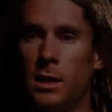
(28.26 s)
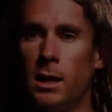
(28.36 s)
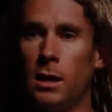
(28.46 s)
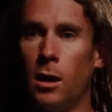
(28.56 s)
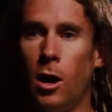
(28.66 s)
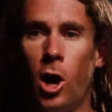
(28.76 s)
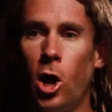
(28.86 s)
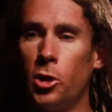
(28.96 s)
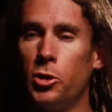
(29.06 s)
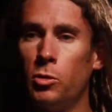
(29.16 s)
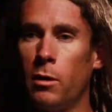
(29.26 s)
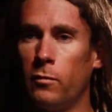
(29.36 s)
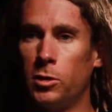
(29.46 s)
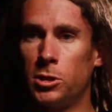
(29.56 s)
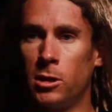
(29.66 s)
a all-new
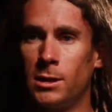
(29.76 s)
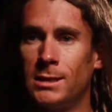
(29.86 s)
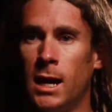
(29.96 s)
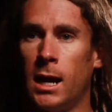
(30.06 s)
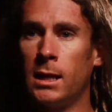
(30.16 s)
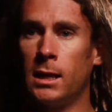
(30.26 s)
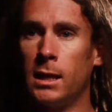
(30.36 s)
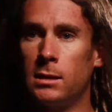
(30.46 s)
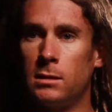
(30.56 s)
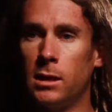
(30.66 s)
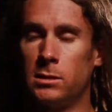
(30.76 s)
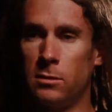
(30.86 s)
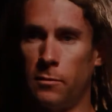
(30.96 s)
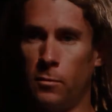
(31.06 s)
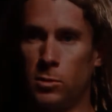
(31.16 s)
revolutionary design. It's
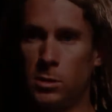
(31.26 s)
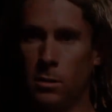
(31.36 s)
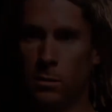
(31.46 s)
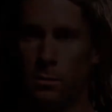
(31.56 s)
the first